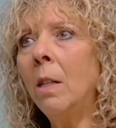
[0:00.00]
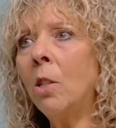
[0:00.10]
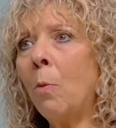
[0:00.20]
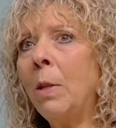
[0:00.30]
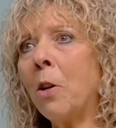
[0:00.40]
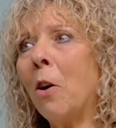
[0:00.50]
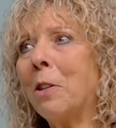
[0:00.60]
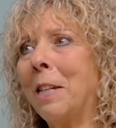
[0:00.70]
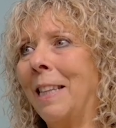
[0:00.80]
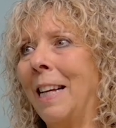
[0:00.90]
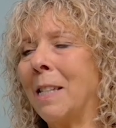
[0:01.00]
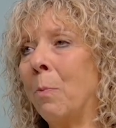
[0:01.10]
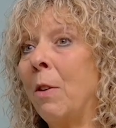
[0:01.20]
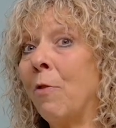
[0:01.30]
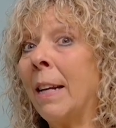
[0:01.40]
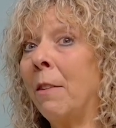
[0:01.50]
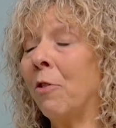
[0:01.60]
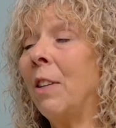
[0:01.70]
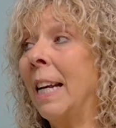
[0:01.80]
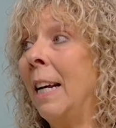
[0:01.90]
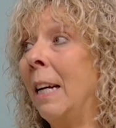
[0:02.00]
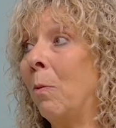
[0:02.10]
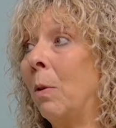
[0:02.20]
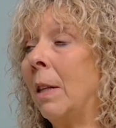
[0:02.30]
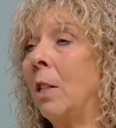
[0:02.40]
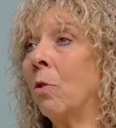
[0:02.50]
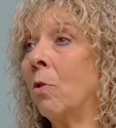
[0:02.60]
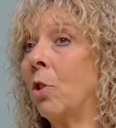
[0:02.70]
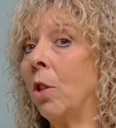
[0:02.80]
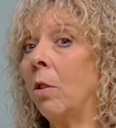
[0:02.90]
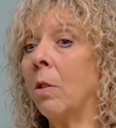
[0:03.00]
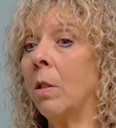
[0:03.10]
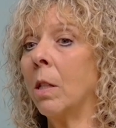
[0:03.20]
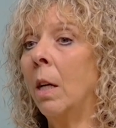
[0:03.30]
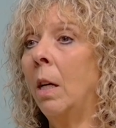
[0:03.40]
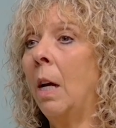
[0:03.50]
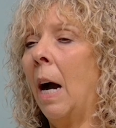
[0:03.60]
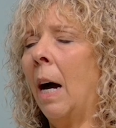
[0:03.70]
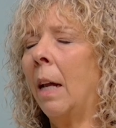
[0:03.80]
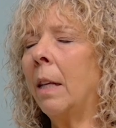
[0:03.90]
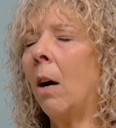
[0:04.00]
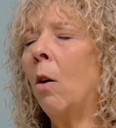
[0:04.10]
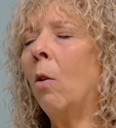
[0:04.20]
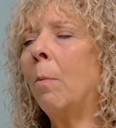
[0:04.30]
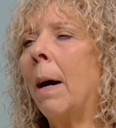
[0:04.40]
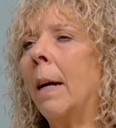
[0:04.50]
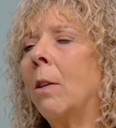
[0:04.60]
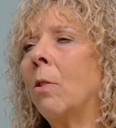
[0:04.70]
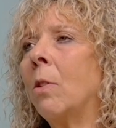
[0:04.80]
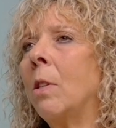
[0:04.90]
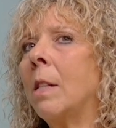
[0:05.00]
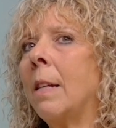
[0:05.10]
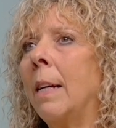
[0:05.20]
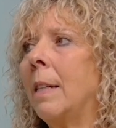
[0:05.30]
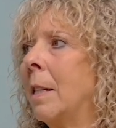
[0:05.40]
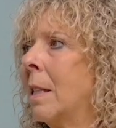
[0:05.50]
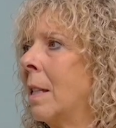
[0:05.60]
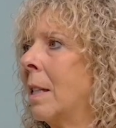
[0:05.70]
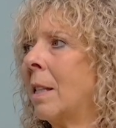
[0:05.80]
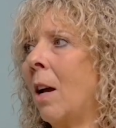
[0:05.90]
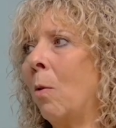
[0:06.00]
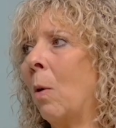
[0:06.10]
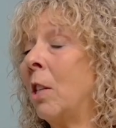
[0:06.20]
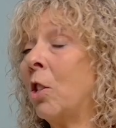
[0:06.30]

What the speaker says: So we started this and we ran it for a year with these young students, and oh my goodness, they did so well.